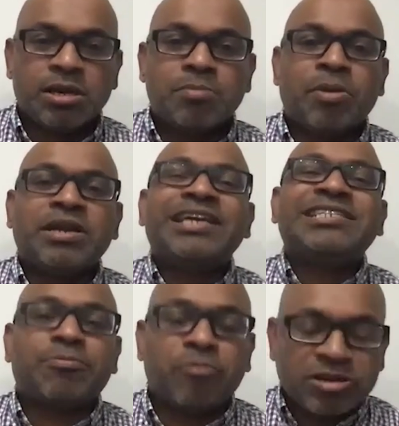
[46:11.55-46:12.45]
but
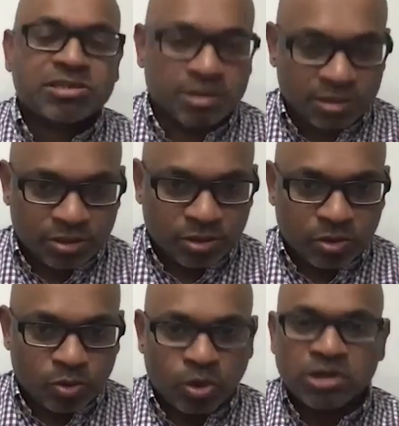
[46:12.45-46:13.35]
interpreting
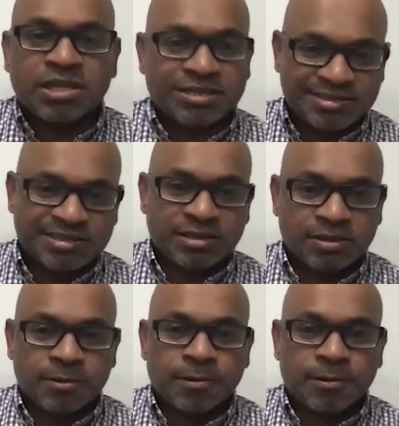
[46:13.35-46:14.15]
what they see.